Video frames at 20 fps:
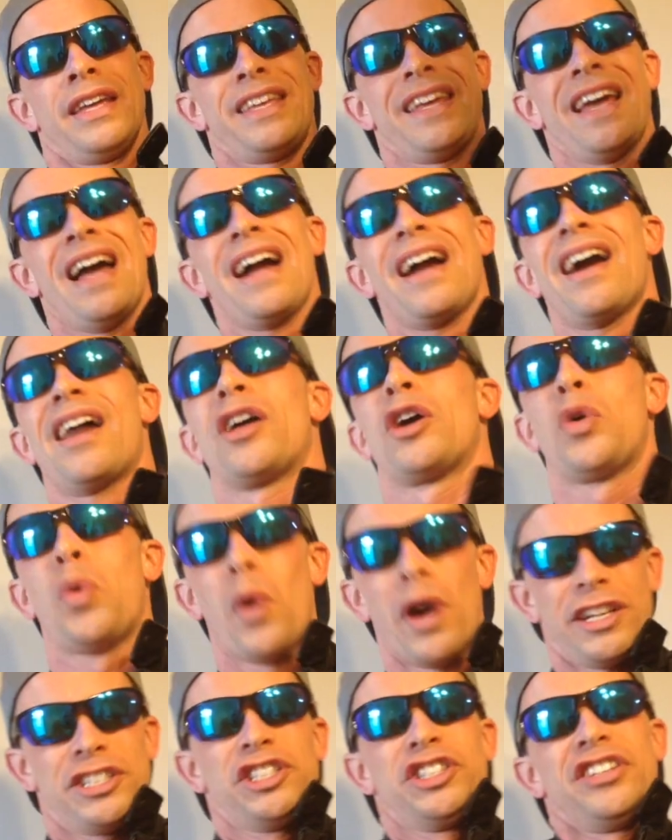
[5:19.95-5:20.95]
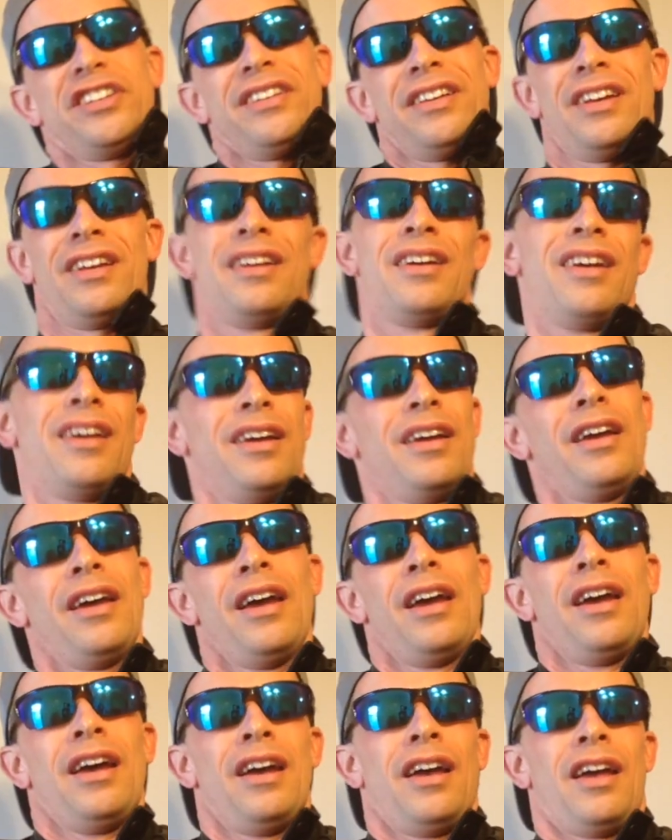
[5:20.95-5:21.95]
Yeah, I got a question.
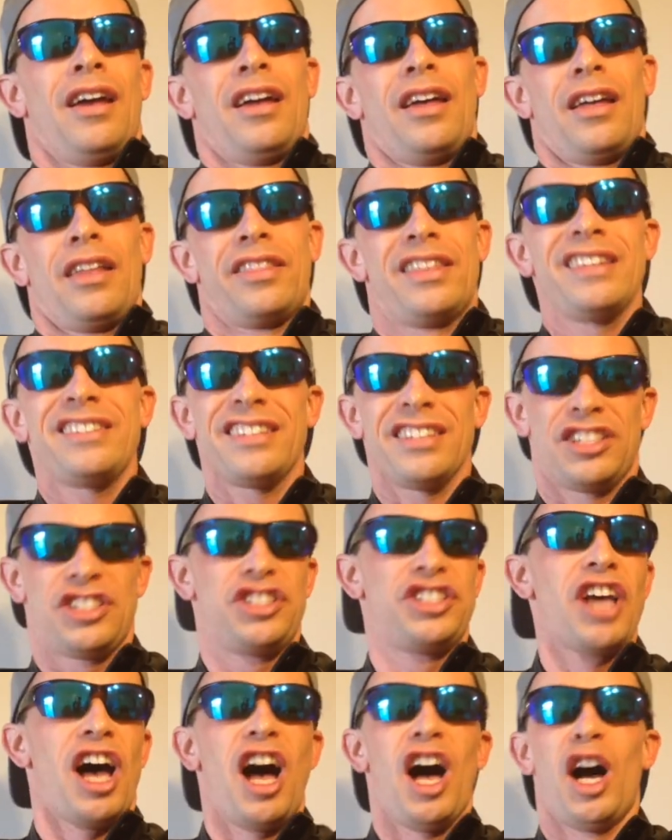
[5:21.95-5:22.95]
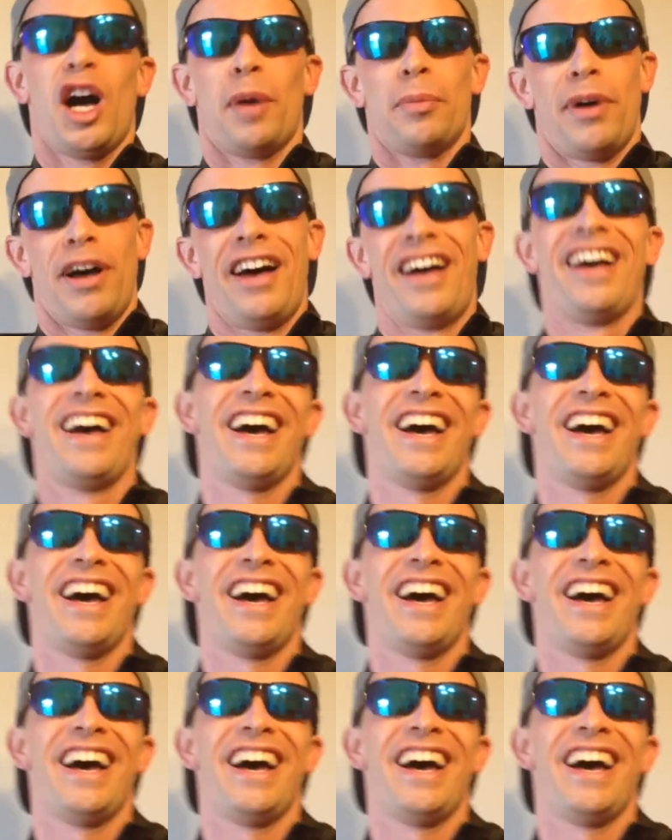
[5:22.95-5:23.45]
This is dumb.